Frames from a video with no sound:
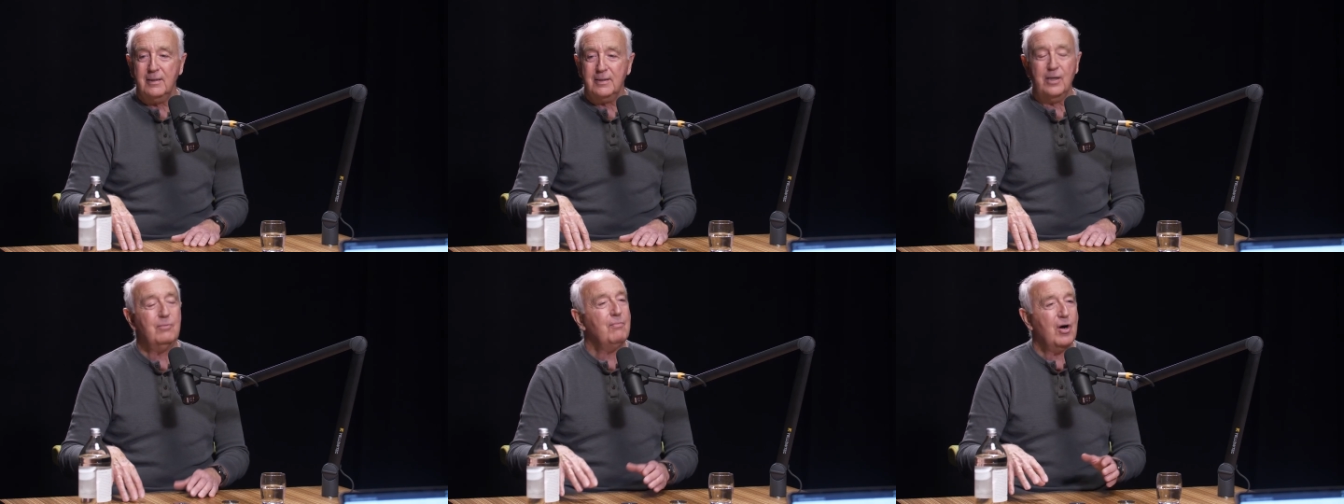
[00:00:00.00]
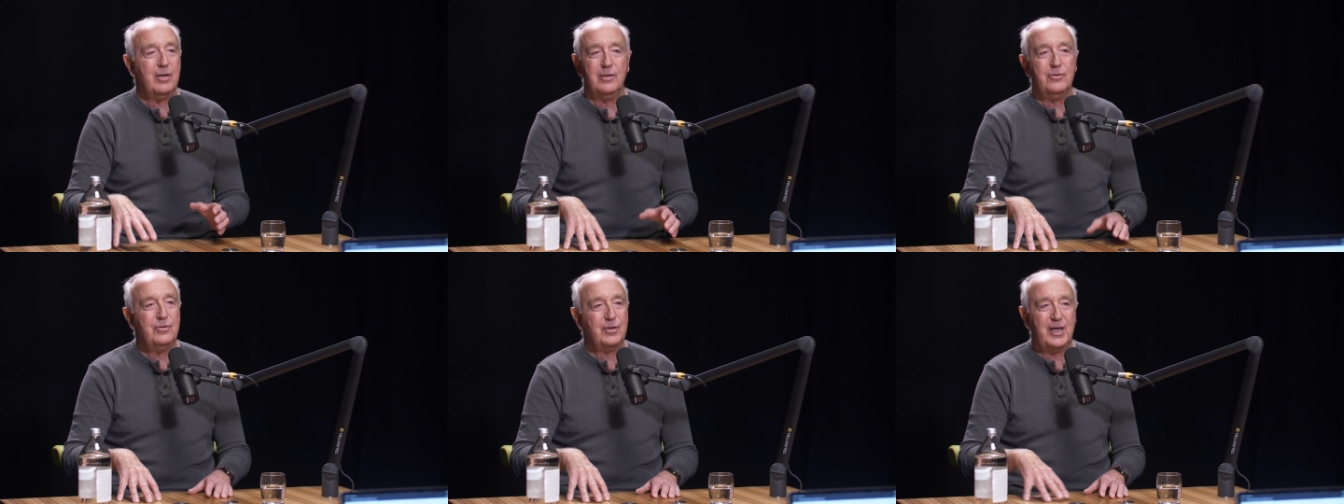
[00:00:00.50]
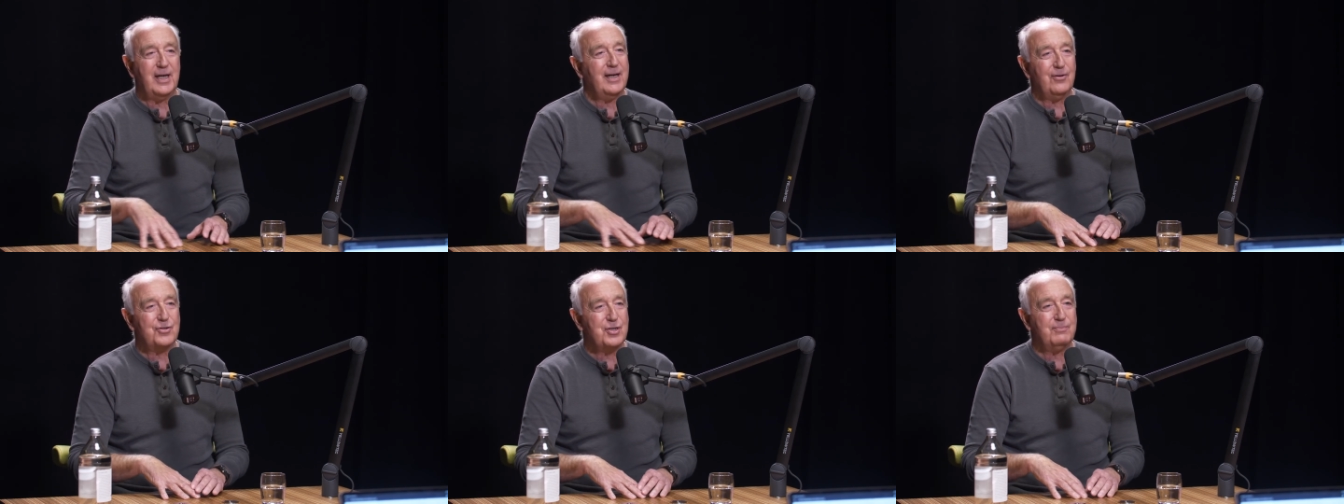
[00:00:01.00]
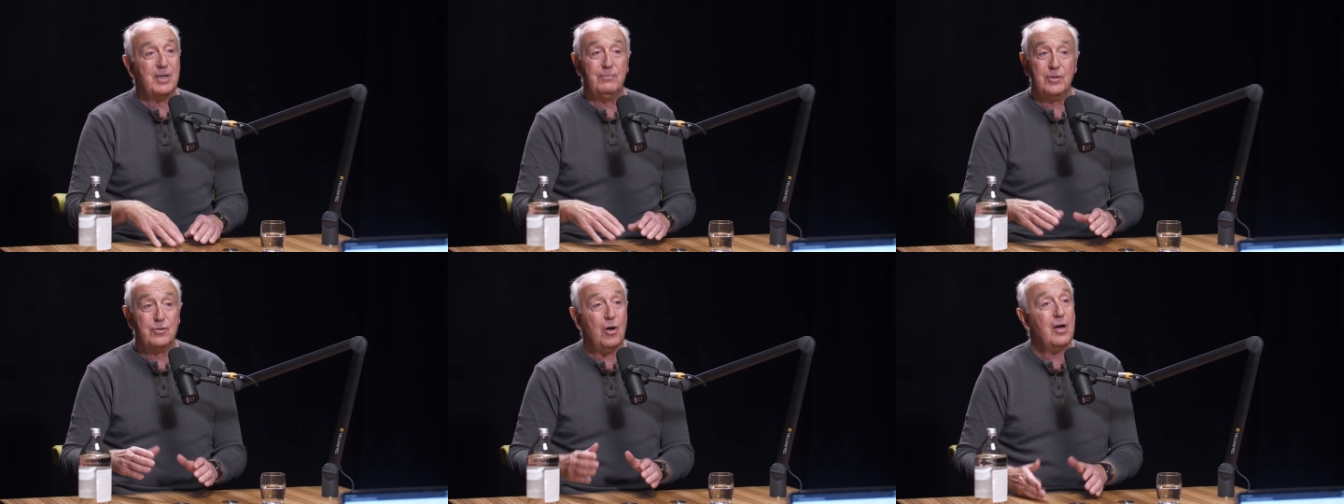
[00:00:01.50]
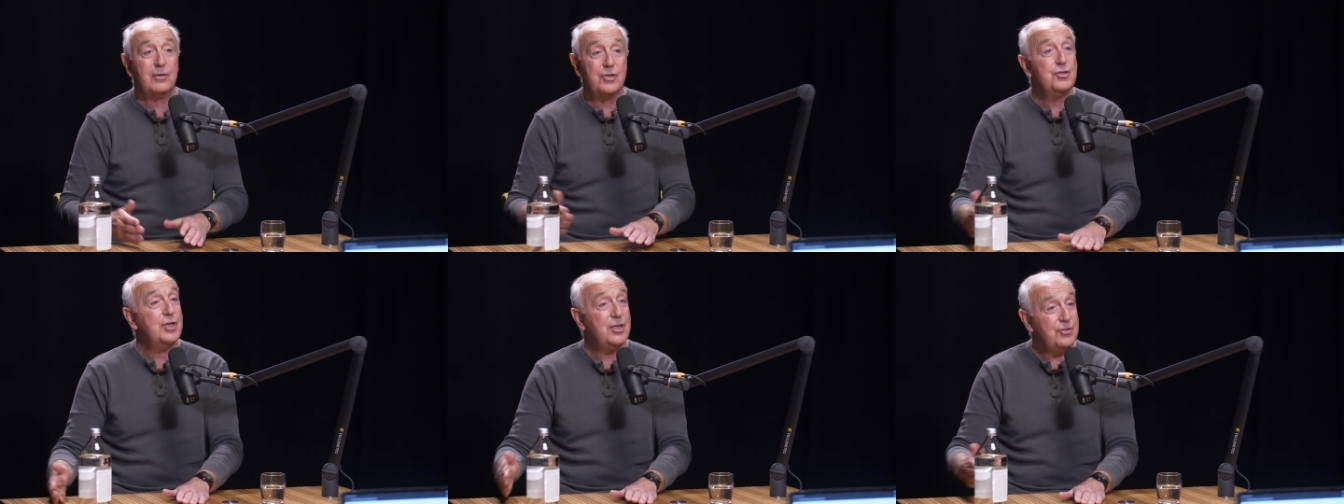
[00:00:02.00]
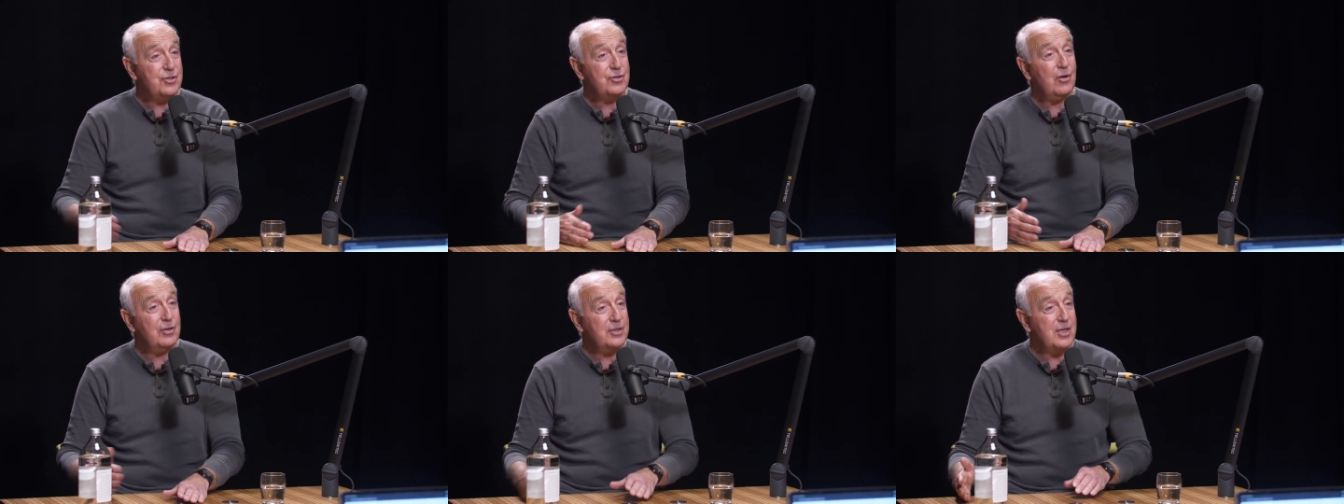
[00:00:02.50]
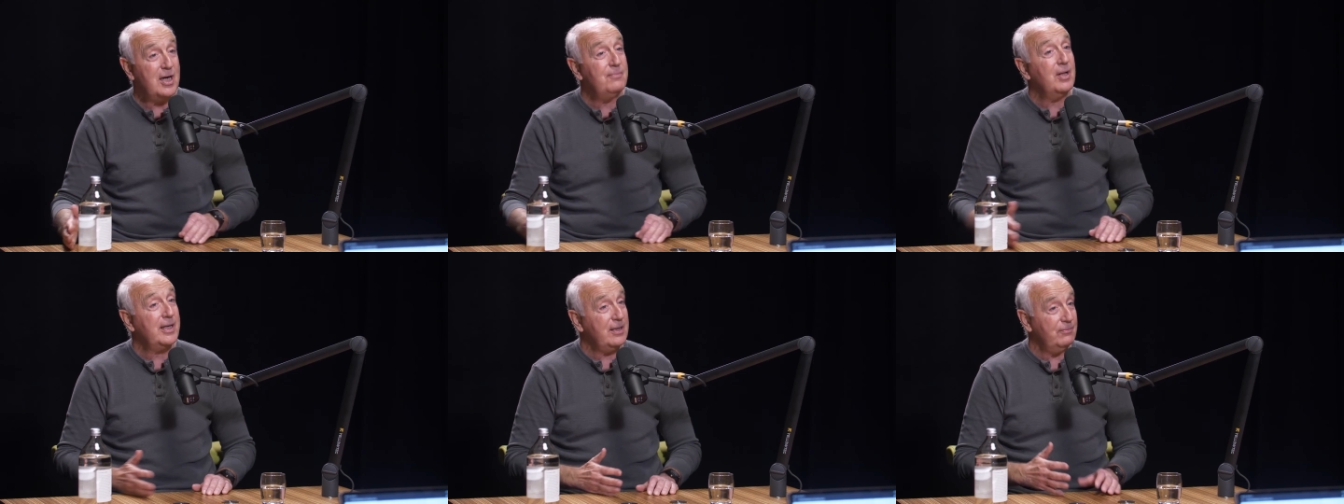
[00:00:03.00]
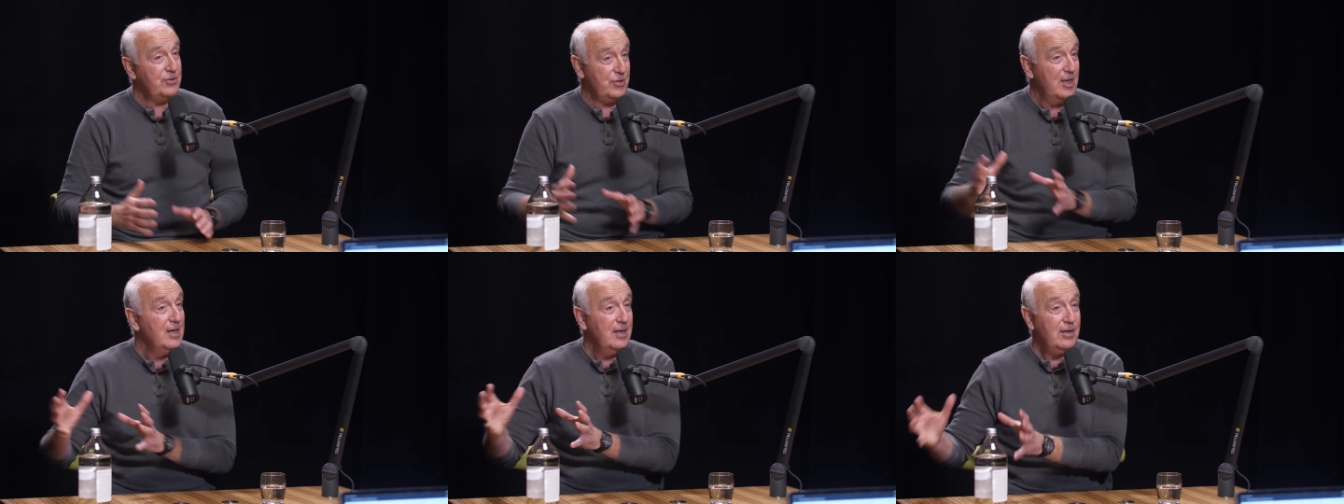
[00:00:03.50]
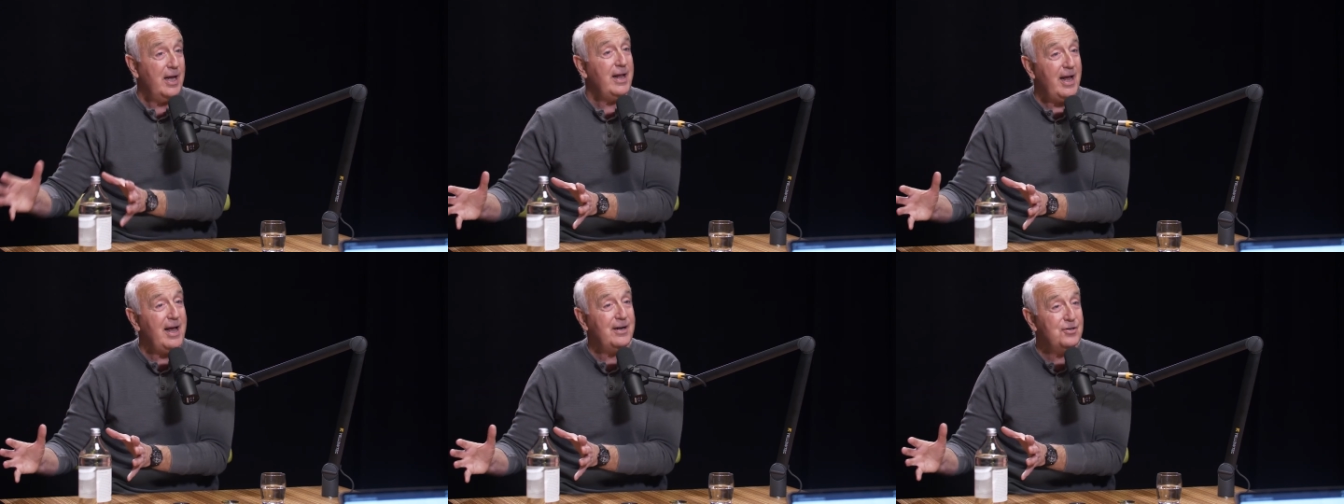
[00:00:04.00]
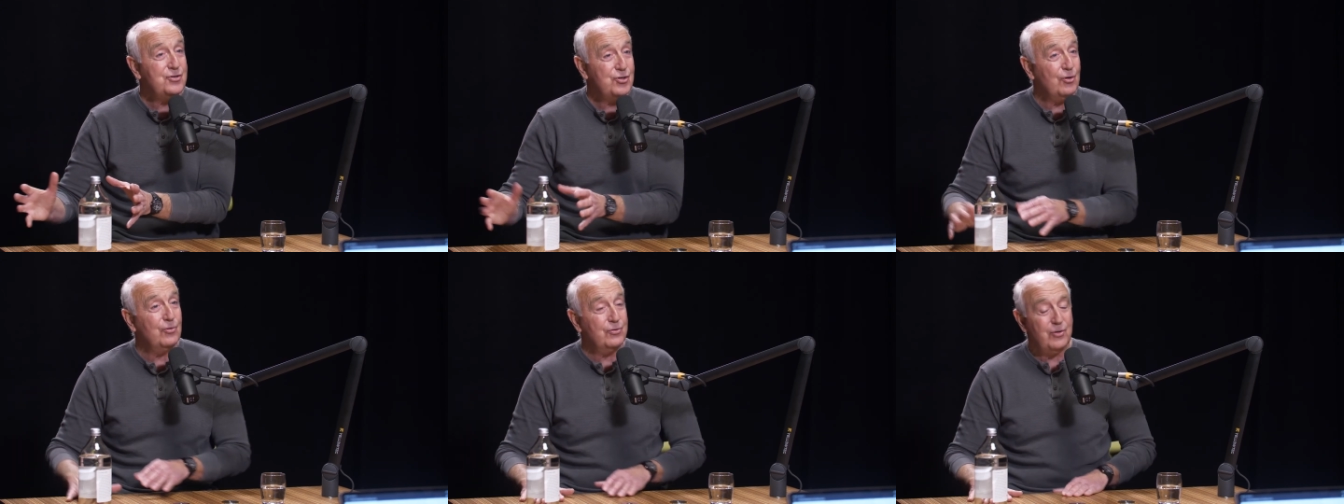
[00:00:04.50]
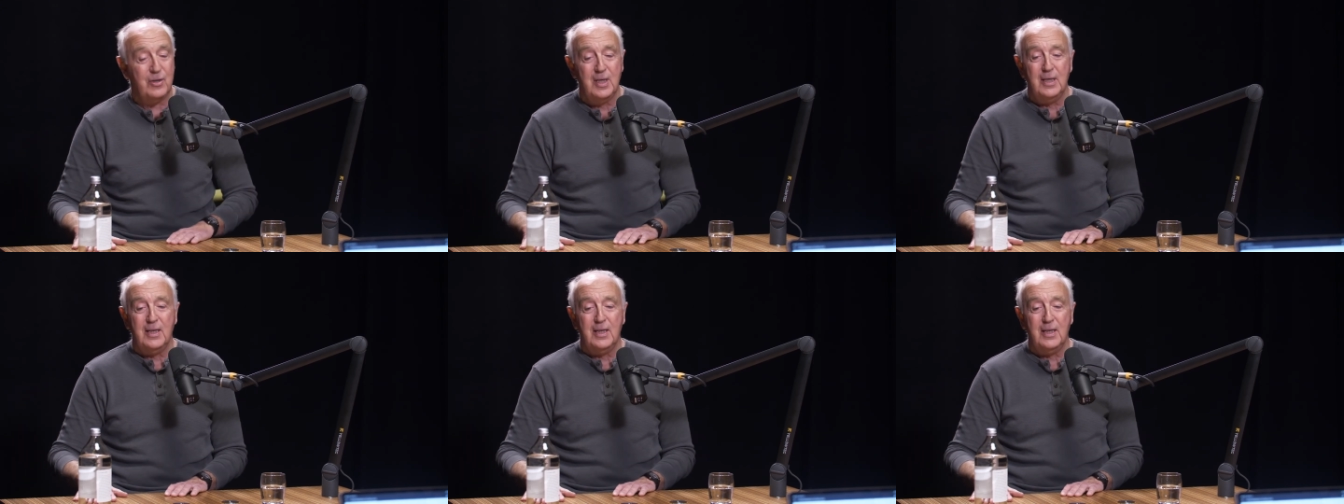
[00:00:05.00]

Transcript: you know Martin Luther King or somebody would talk to Jesus all the time, like he was at, at his shoulder.